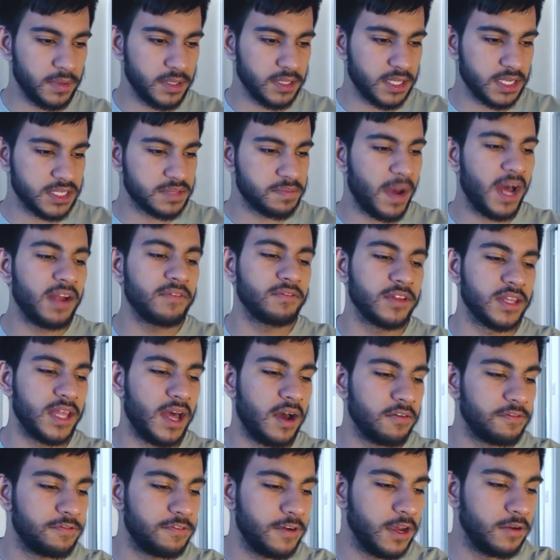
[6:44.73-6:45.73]
I mean, there's Man
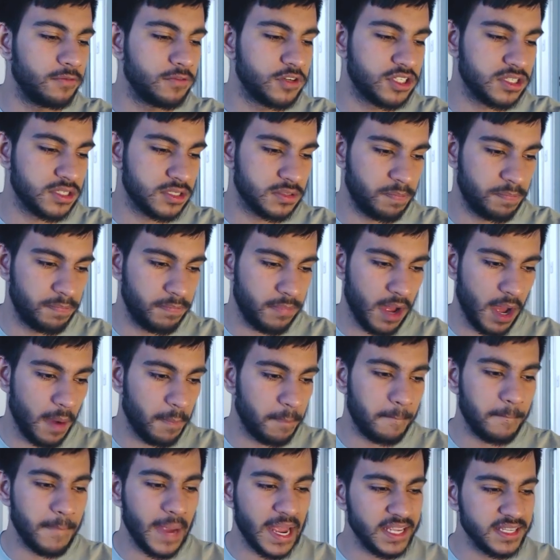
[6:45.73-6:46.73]
Without Fear, which is
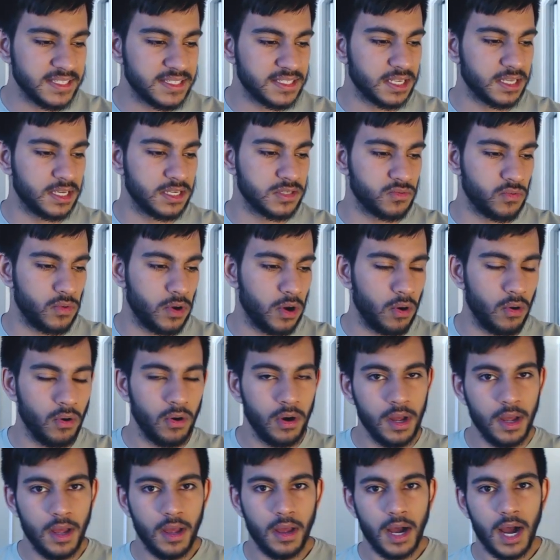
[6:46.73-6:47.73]
amazing as
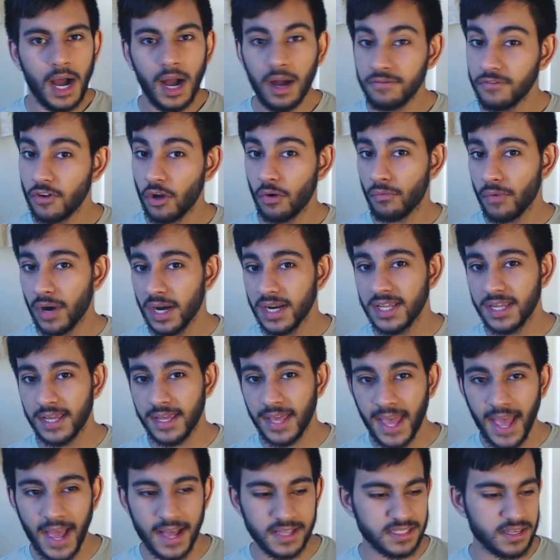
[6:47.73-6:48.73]
well. I've not read it
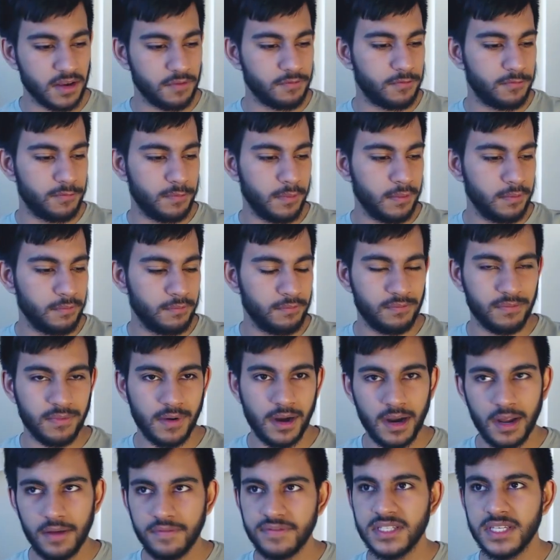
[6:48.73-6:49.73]
yet. I've,
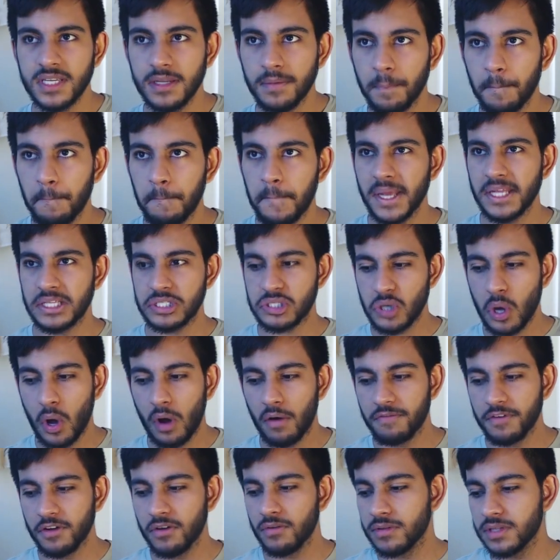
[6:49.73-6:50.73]
I've seen bits
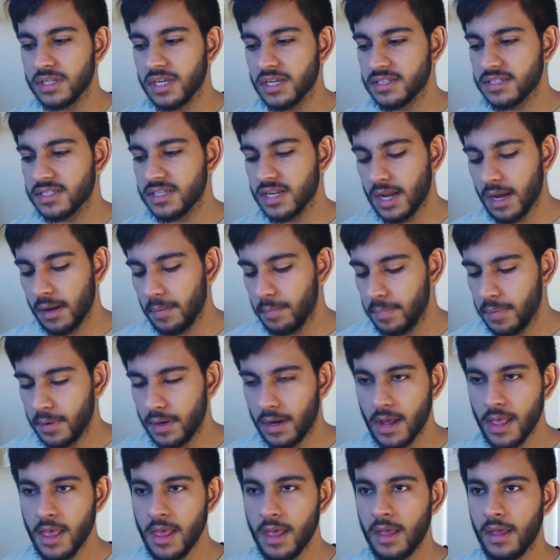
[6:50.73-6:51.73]
of it on the internet,
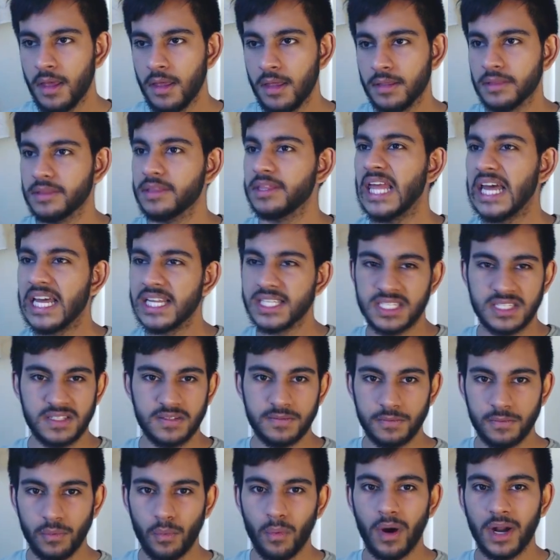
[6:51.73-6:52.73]
but that's
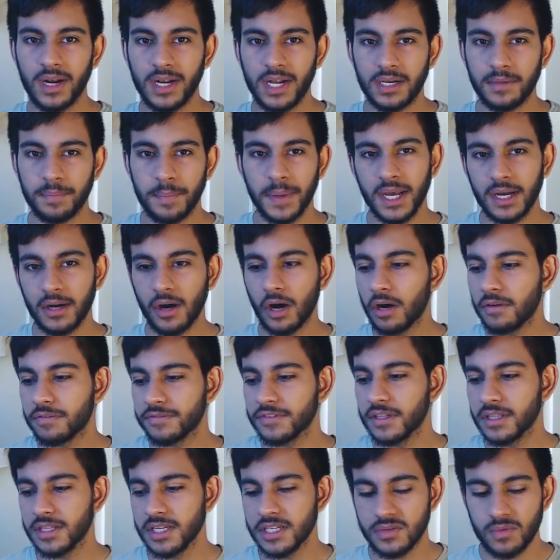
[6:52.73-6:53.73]
the one I'd pick
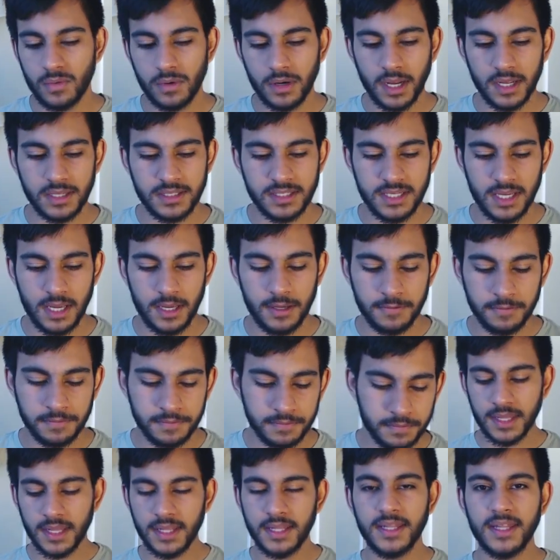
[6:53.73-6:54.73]
after this one, I'd say.
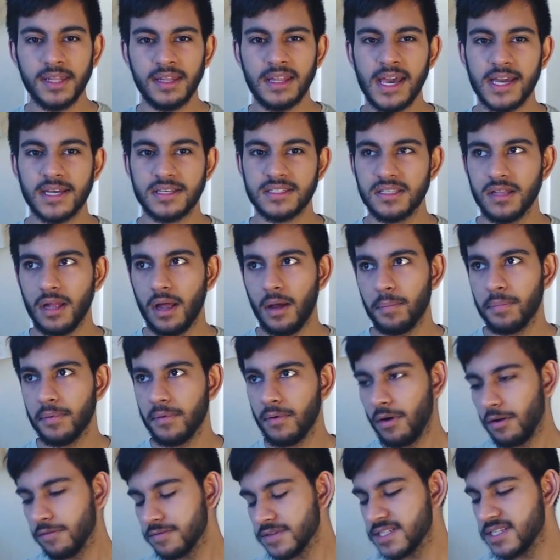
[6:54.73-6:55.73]
And then next up,
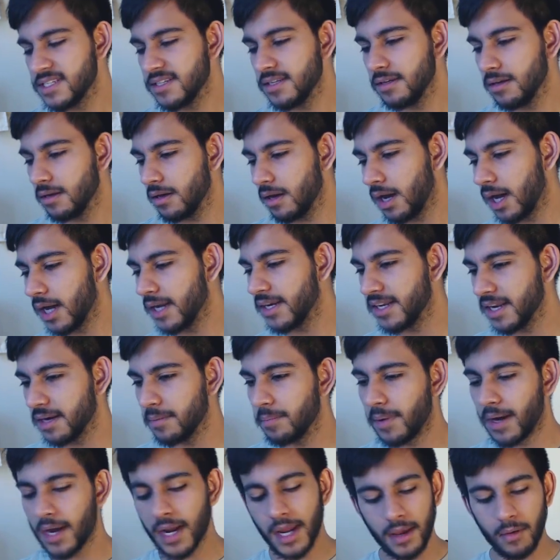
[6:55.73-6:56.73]
obviously, I
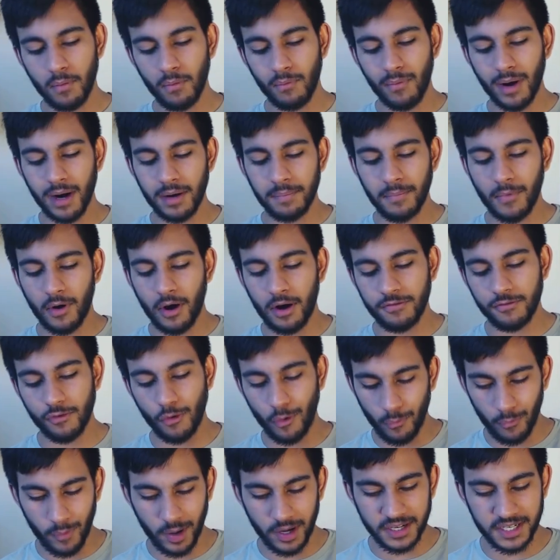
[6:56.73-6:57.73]
did buy one
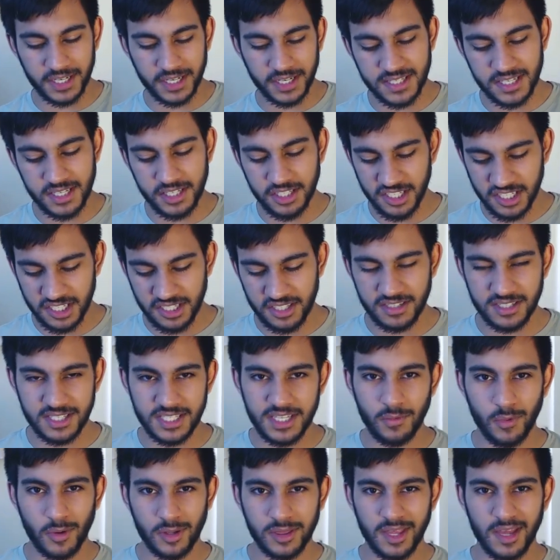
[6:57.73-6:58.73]
Marvel and one D C just to
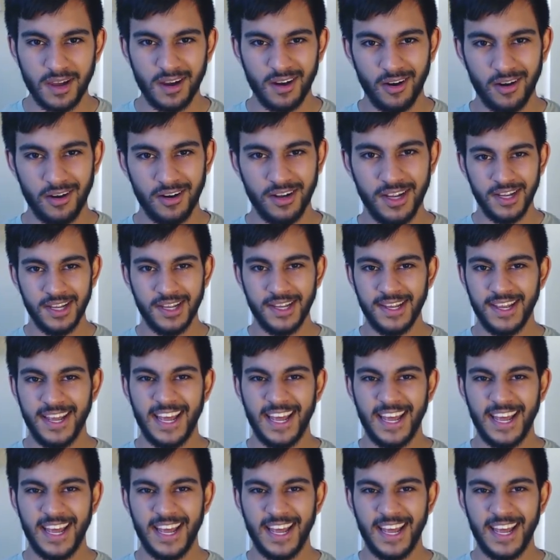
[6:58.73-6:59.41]
see what they are.